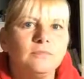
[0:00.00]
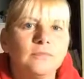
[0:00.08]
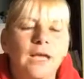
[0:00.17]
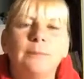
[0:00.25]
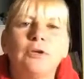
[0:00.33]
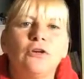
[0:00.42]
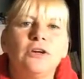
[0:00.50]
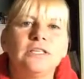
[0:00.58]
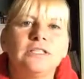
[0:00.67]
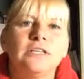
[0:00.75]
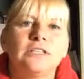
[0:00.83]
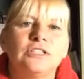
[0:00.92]
I'm curious
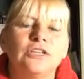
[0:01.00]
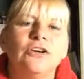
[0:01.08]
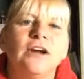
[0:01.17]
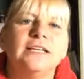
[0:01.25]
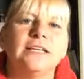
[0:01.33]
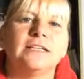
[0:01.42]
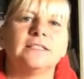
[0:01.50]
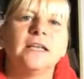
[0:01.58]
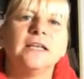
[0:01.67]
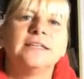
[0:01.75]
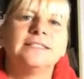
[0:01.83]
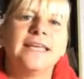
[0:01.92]
to, to, your ideas.
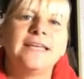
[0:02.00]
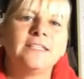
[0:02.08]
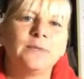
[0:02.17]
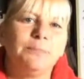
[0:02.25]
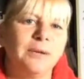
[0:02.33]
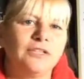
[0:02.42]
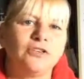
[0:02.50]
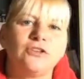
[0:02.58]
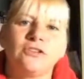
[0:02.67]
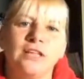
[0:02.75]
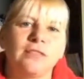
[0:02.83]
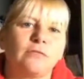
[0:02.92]
Take some
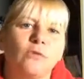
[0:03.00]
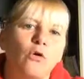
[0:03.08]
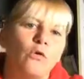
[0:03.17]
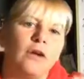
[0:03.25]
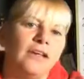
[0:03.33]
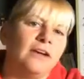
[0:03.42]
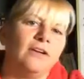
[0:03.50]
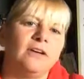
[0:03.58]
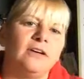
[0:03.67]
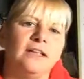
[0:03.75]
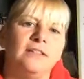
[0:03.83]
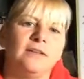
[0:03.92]
pictures and throw here
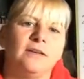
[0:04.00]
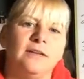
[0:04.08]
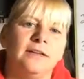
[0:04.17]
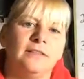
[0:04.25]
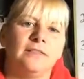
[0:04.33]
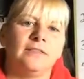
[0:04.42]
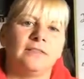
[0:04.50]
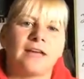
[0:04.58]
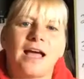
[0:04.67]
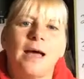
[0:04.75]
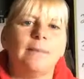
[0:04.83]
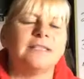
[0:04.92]
in the in the
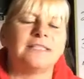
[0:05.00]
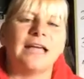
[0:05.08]
comments.